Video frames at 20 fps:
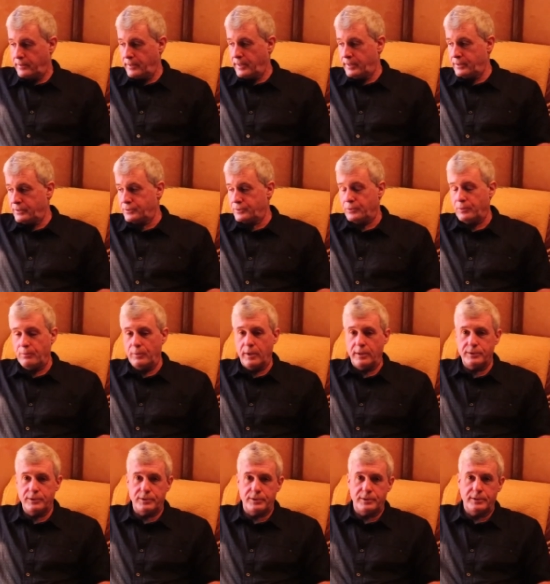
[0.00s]
Thank you so
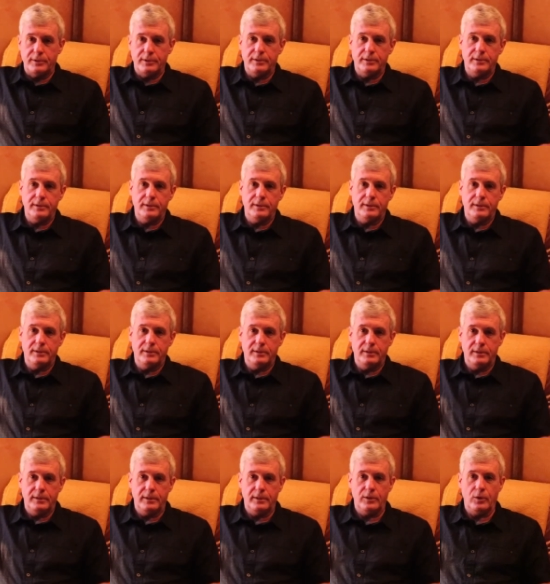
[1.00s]
much.
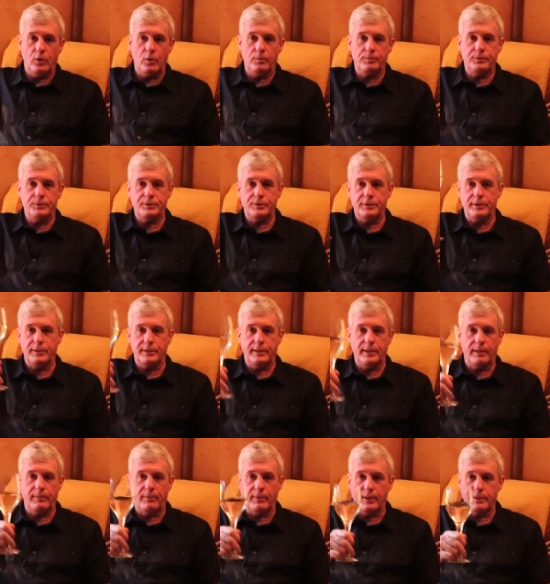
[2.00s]
hope to see you.
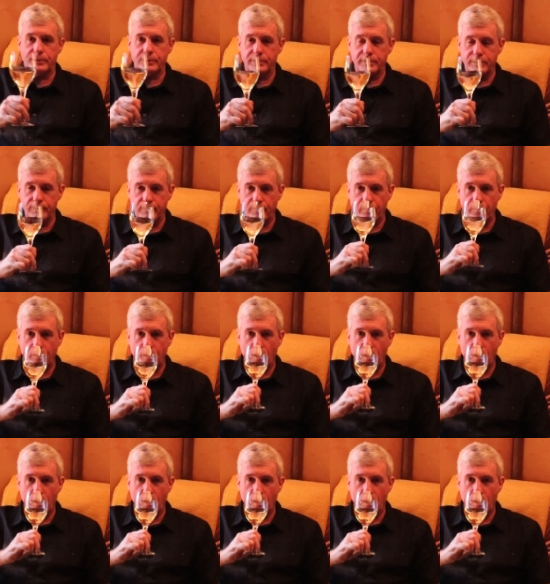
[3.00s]
God bless.